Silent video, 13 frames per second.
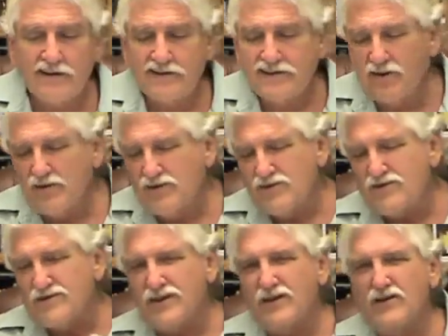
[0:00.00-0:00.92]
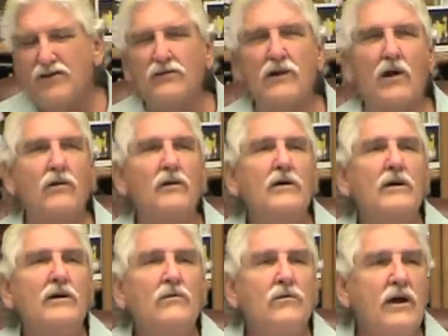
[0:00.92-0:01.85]
So you see, you know,
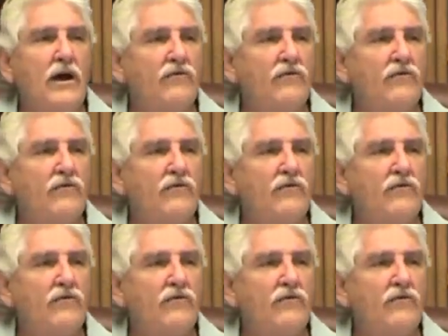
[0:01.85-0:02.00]
we